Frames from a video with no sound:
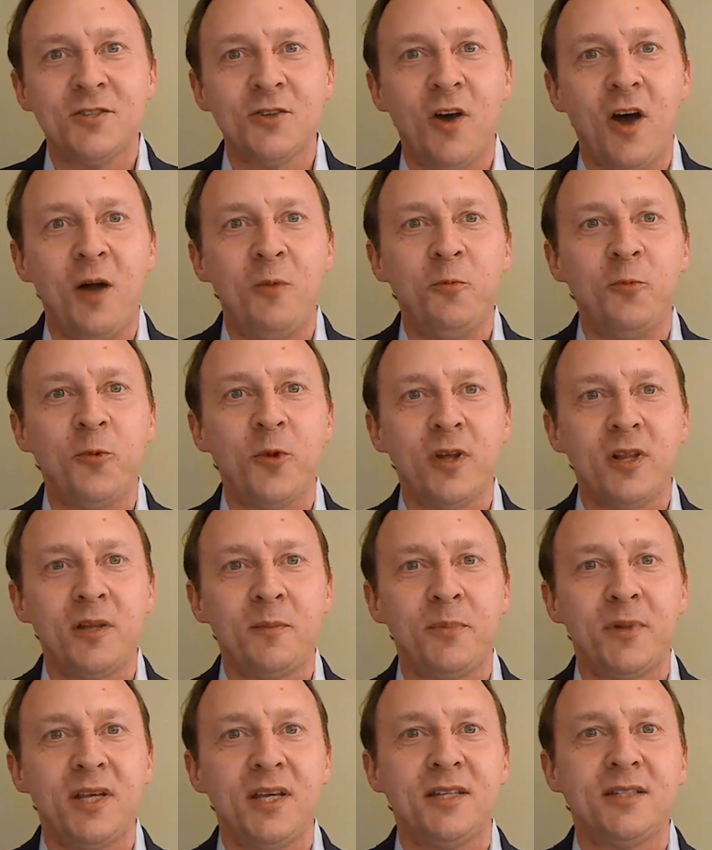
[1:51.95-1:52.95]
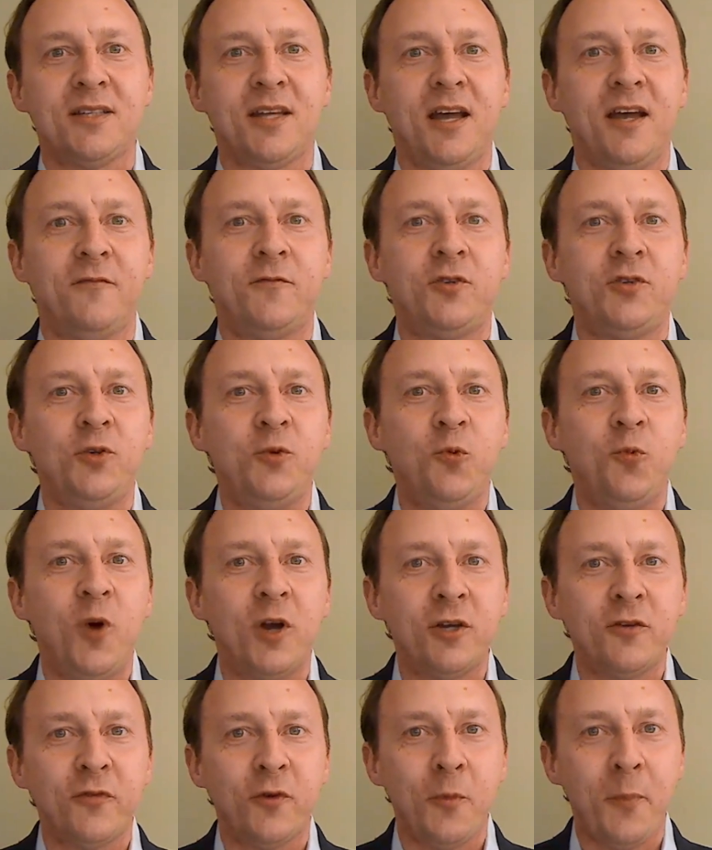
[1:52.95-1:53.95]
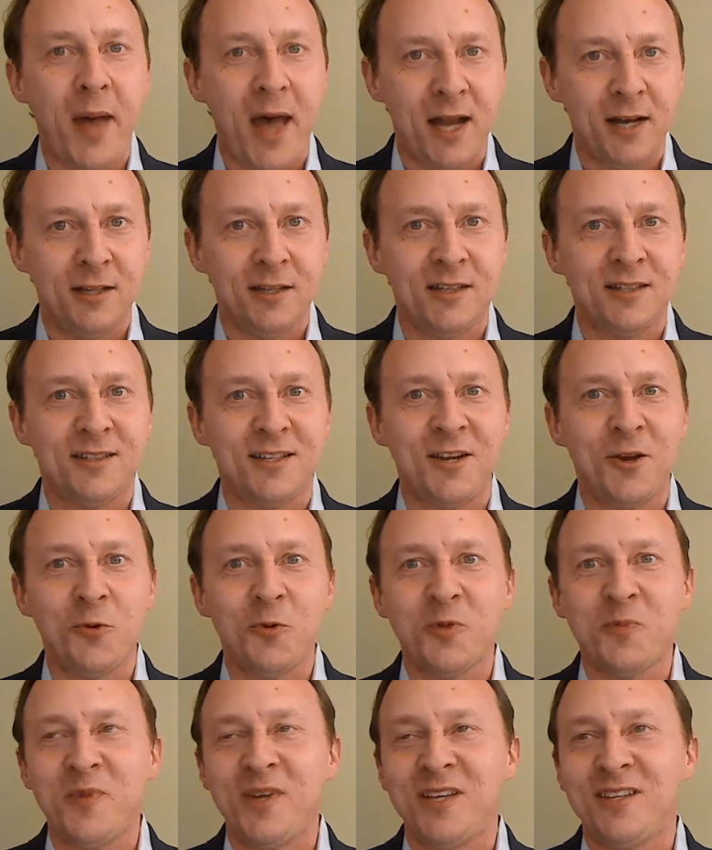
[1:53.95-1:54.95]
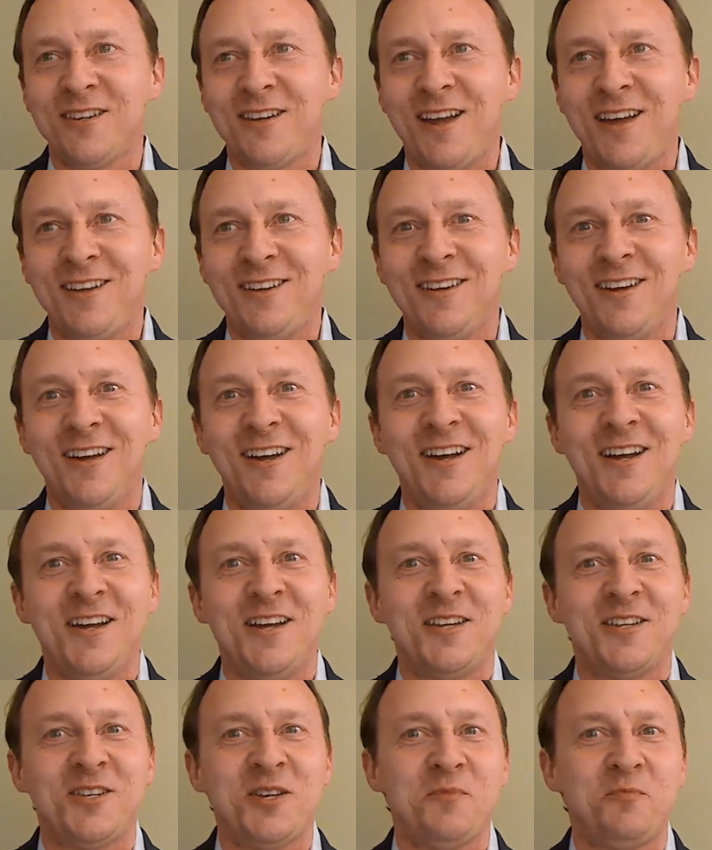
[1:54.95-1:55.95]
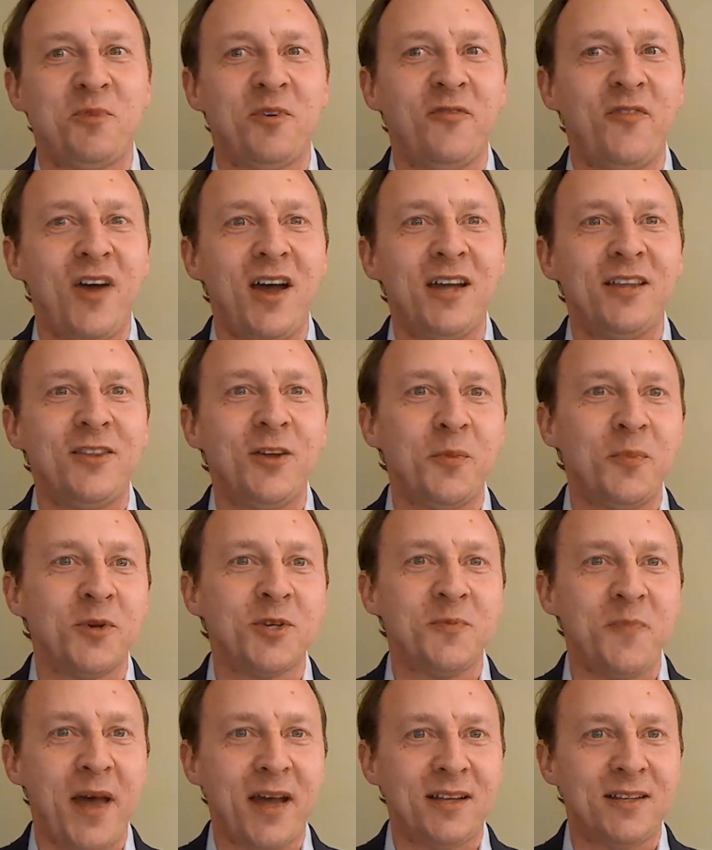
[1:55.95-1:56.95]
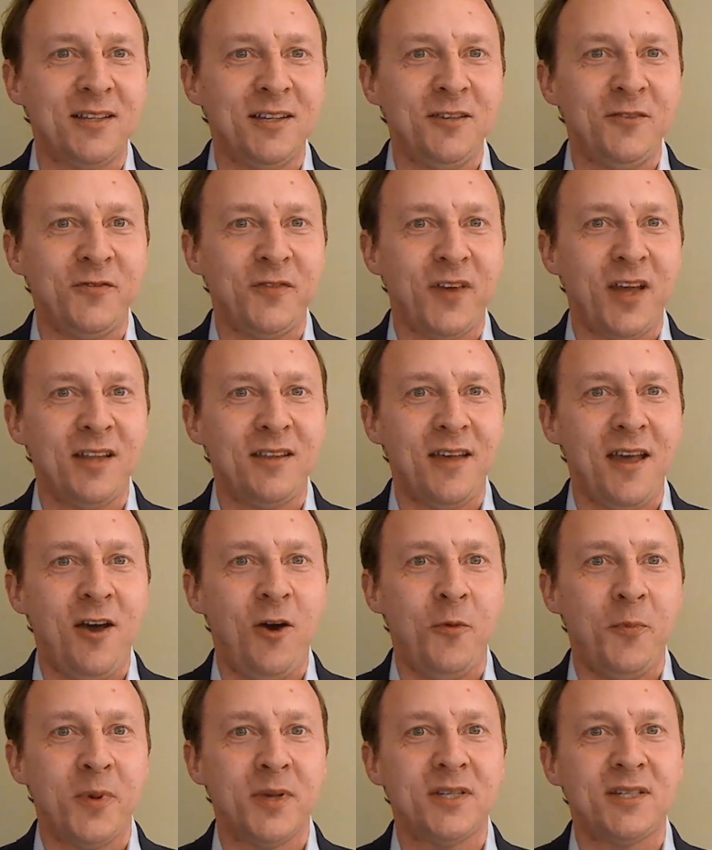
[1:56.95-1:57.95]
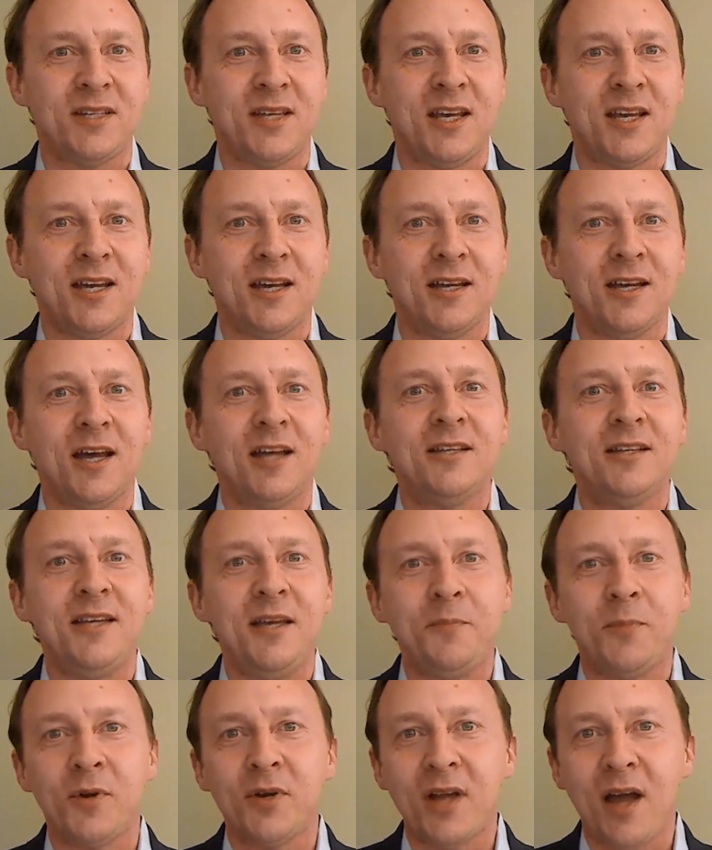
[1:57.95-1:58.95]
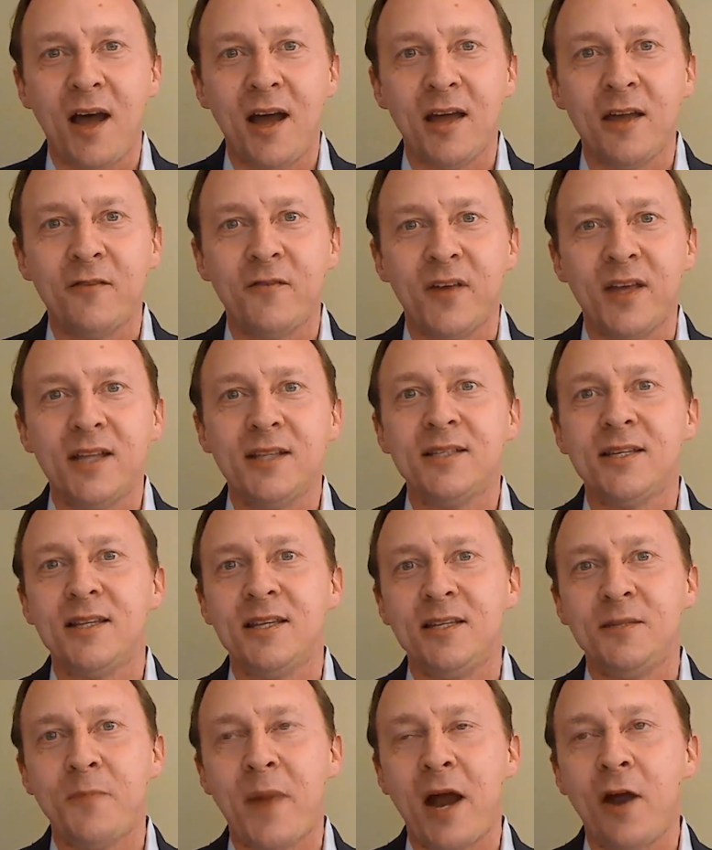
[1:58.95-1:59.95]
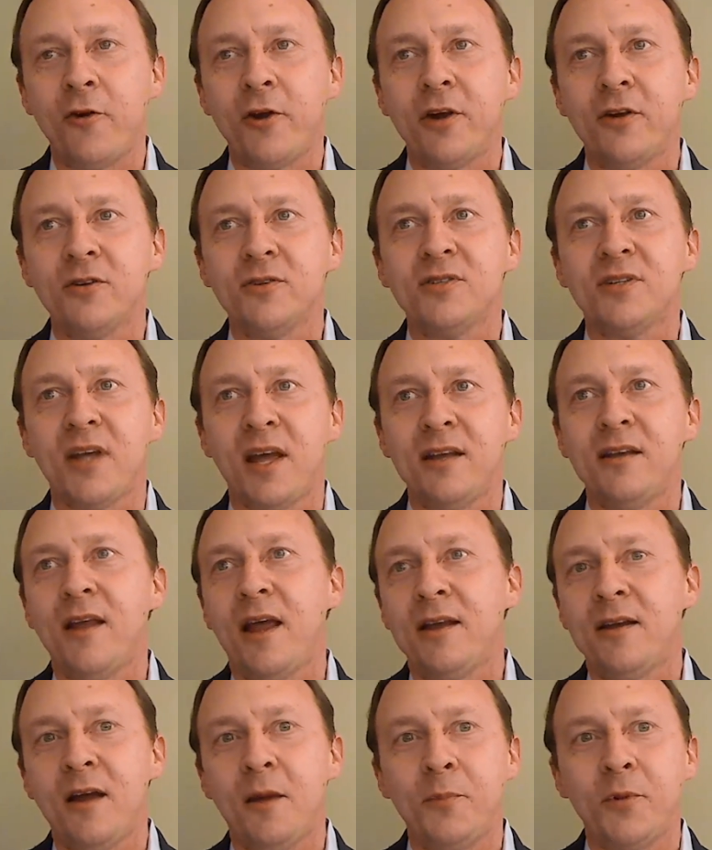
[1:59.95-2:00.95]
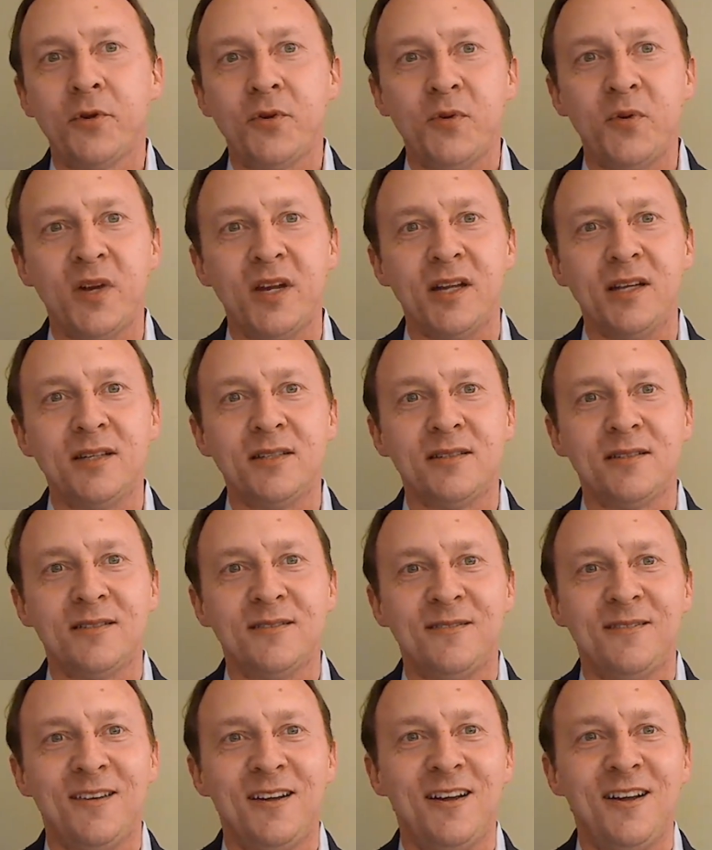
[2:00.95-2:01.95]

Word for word: So I'm really pleased to have two wonderful panelists here with me today to provide their perspective and to help us take a, a deeper dive into these barriers and, and opportunities.